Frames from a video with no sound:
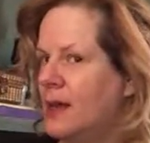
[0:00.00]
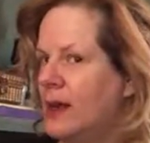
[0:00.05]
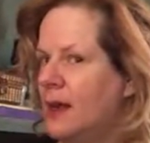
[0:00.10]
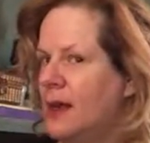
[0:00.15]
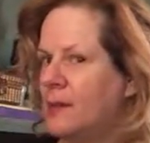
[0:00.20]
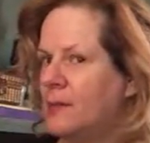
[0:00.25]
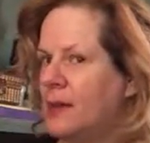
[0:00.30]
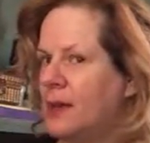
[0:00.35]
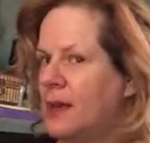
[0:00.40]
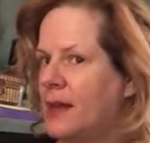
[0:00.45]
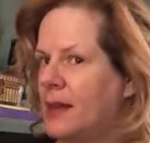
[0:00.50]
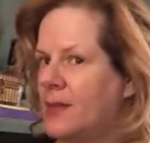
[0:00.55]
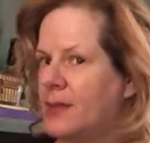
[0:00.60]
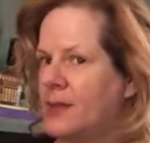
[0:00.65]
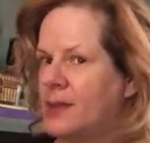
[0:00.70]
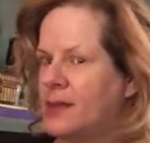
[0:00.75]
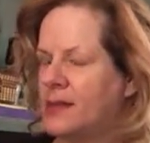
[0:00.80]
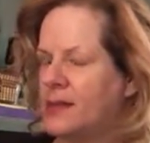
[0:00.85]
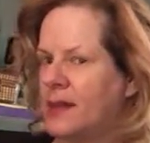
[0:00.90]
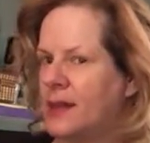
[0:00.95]
I like
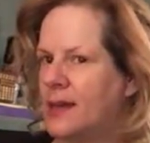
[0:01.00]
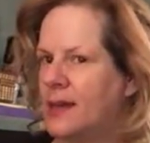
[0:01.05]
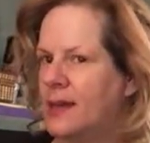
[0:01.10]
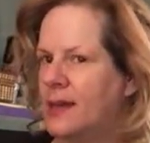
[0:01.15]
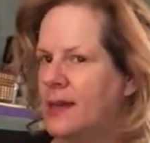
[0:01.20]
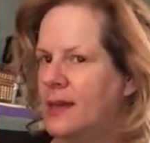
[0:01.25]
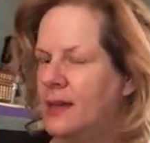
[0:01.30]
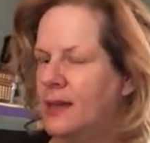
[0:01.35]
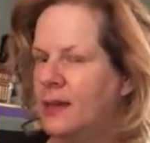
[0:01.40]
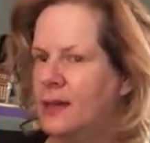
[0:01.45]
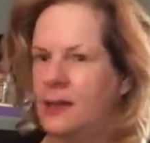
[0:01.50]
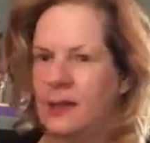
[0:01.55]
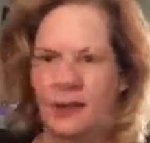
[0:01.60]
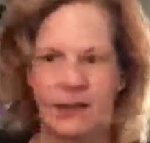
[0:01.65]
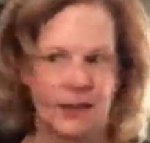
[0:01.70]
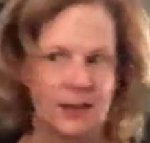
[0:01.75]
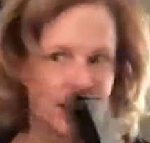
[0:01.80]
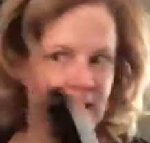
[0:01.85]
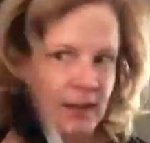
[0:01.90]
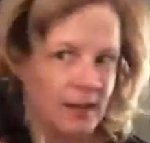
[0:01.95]
this side.
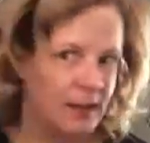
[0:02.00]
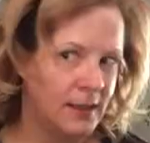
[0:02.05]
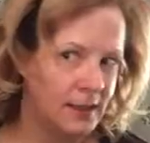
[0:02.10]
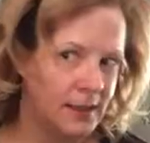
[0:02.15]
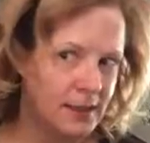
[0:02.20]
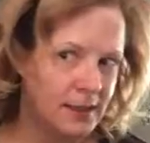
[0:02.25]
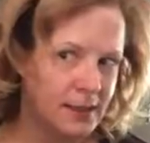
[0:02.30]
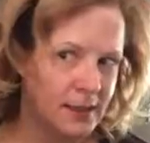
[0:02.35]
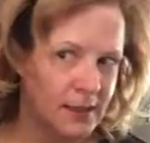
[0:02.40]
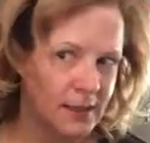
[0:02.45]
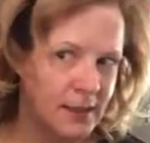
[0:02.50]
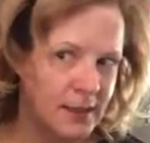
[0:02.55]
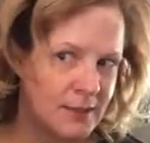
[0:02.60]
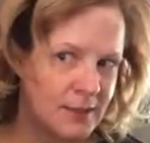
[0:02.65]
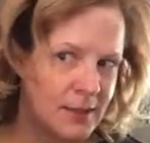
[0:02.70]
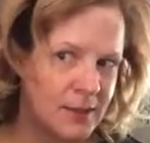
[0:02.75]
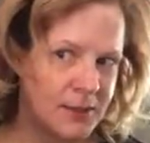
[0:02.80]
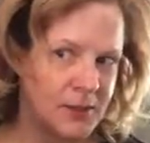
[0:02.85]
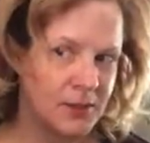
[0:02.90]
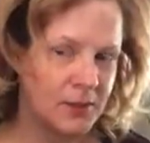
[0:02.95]
This side
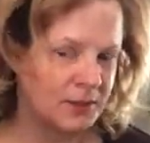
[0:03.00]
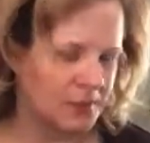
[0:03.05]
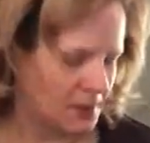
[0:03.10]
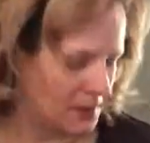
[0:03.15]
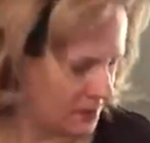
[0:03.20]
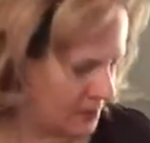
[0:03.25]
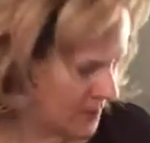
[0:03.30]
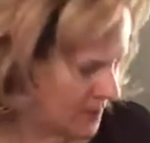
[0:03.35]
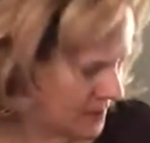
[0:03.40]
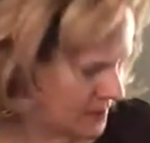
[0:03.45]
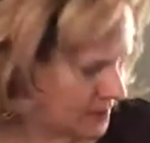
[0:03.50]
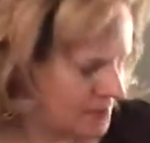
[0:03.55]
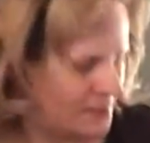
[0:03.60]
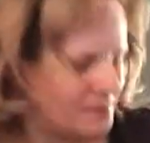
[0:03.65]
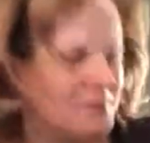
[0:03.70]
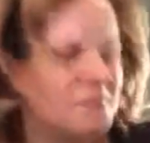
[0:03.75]
I'm not too thrilled with.